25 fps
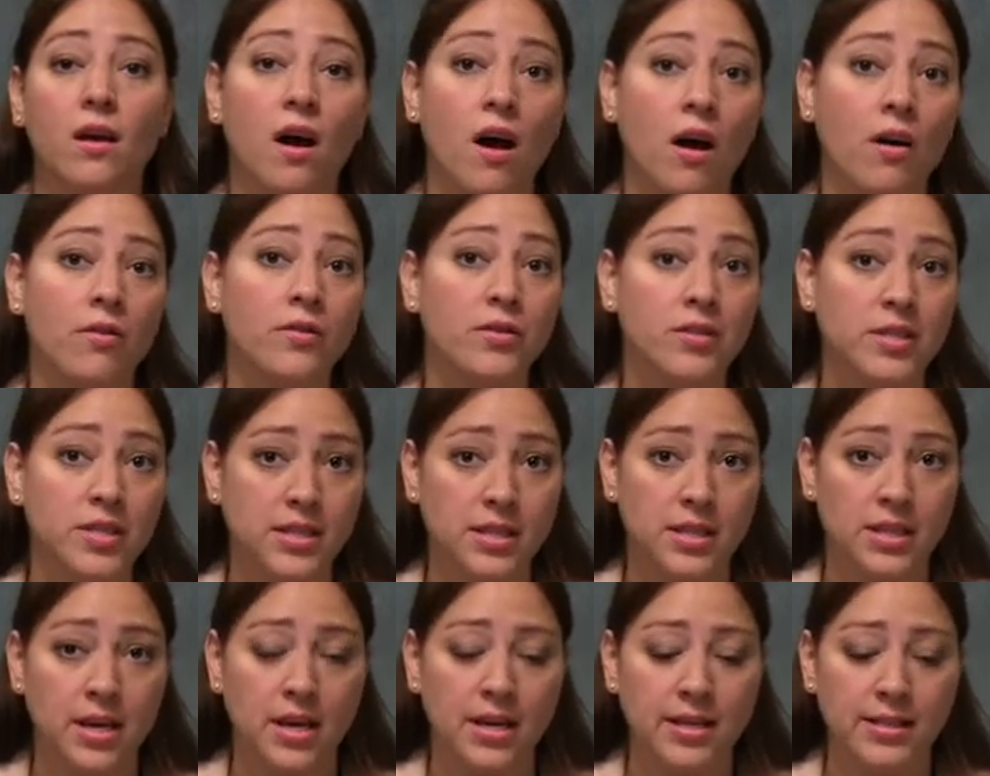Other
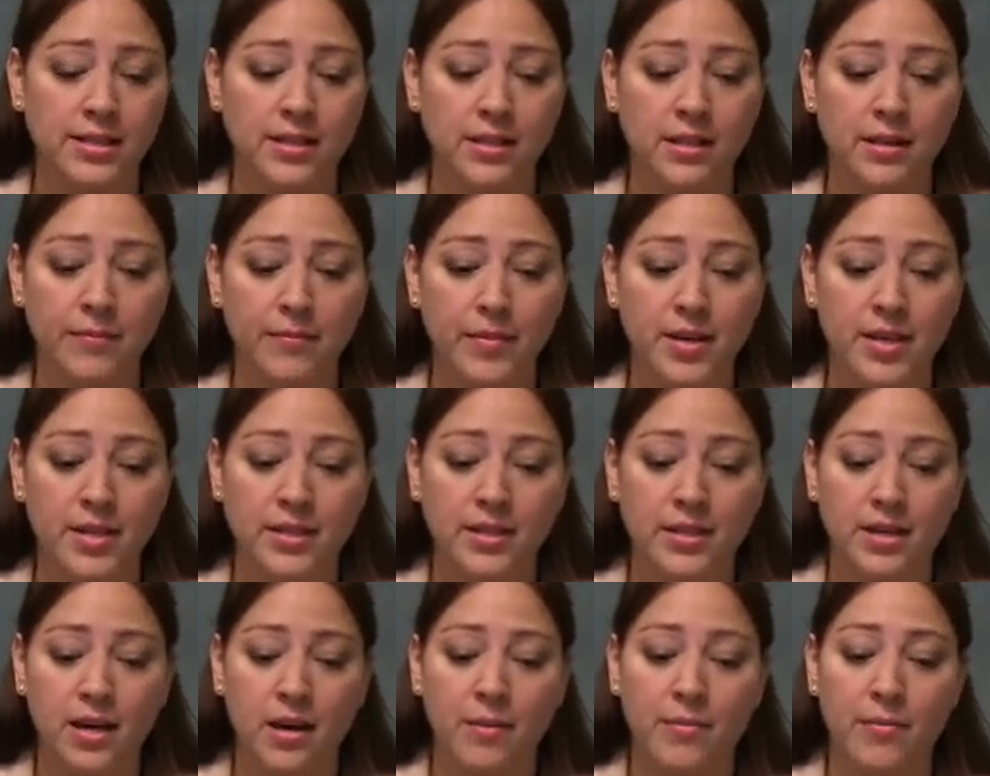studies in the
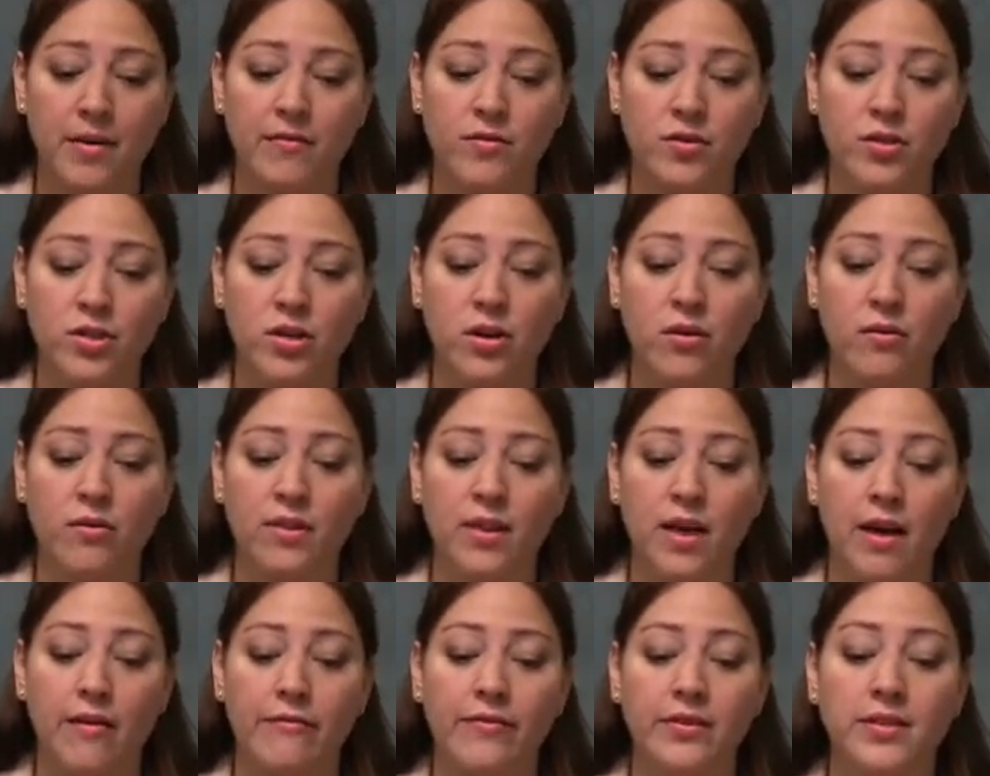meantime have
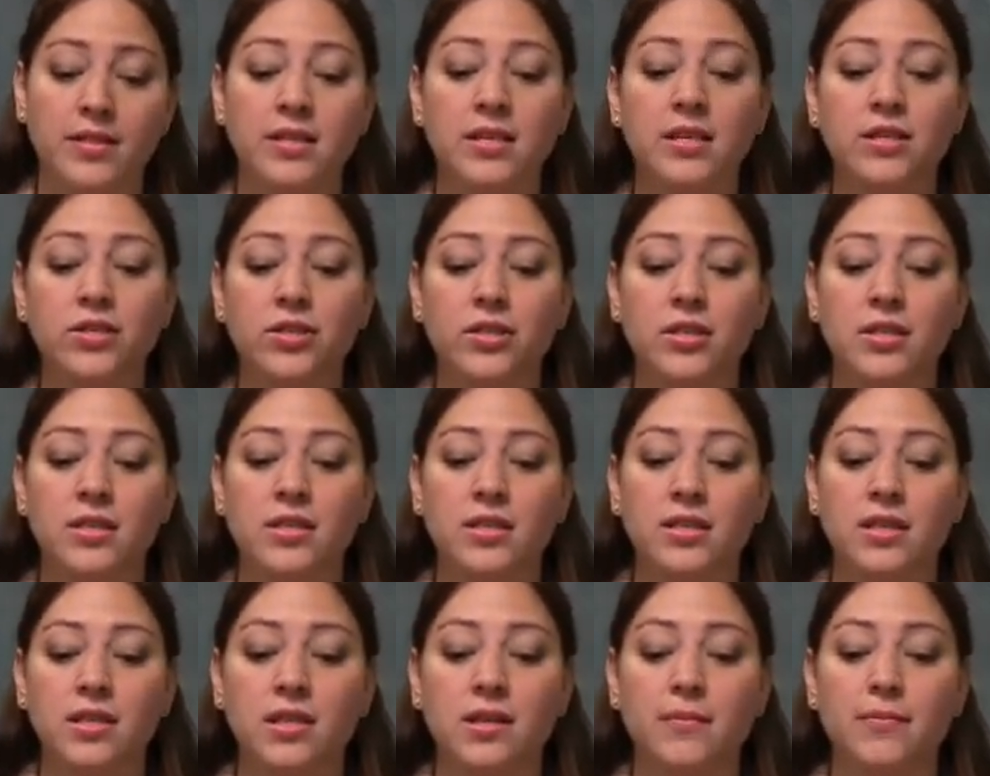shown that
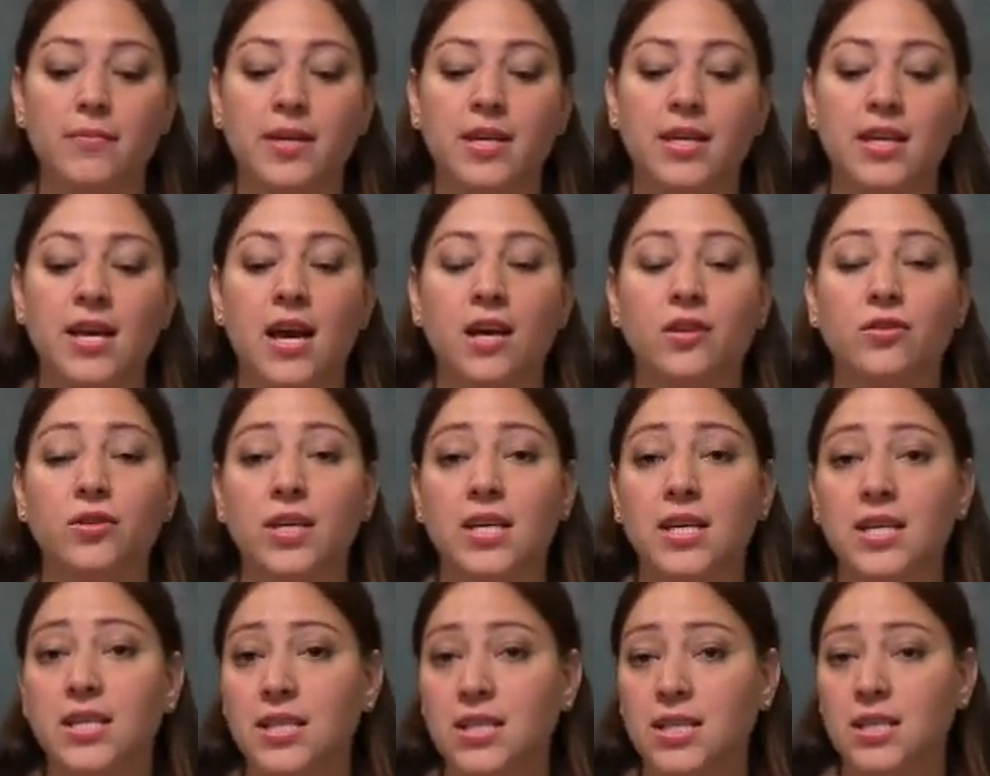physicians in the
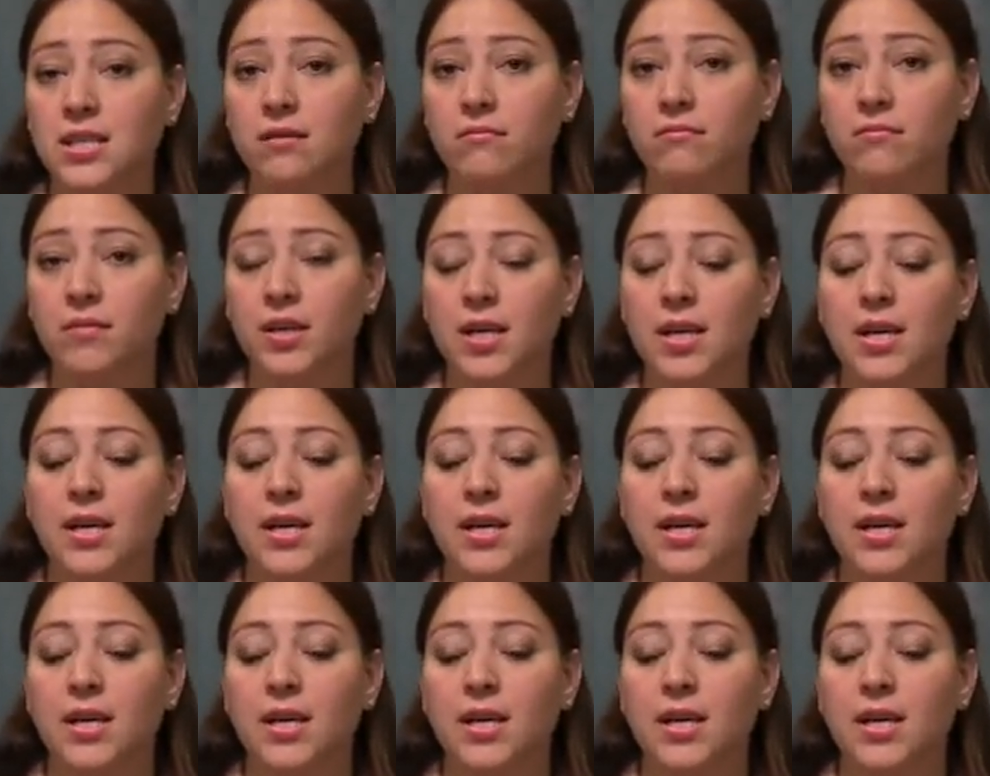pediatric ED